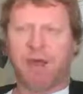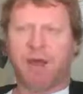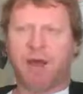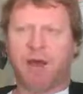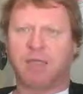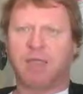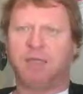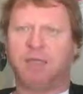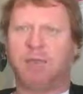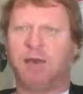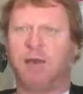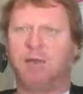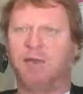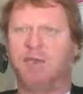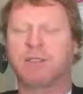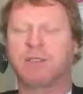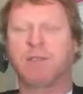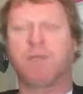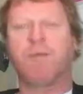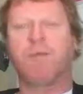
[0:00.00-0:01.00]
I suppose,
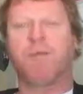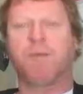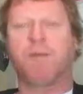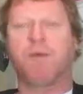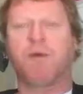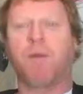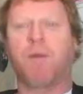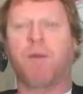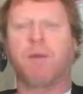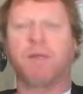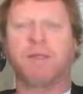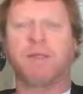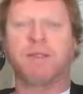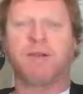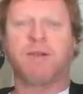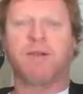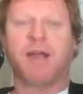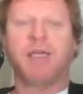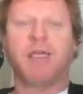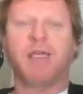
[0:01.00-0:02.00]
solve the problems
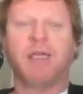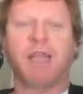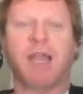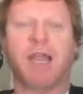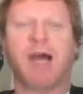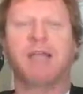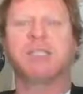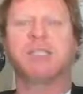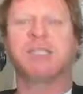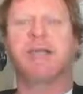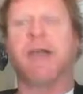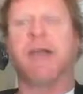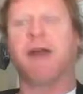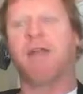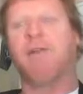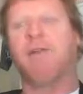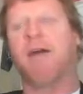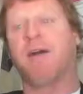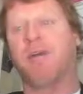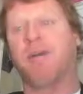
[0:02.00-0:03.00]
that are actually largely out
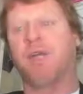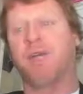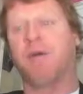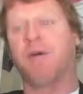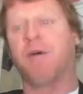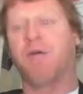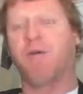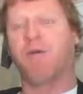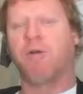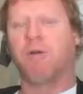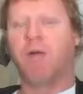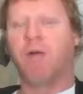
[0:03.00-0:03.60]
of our control.